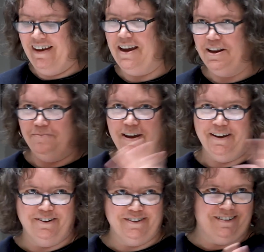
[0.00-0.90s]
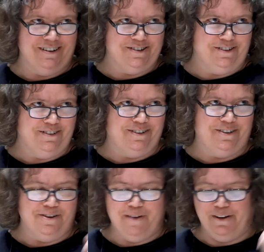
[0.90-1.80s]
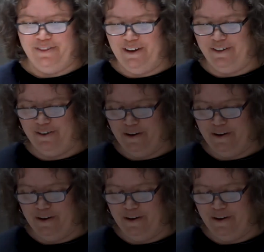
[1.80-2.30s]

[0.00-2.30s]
and make your decisions about the other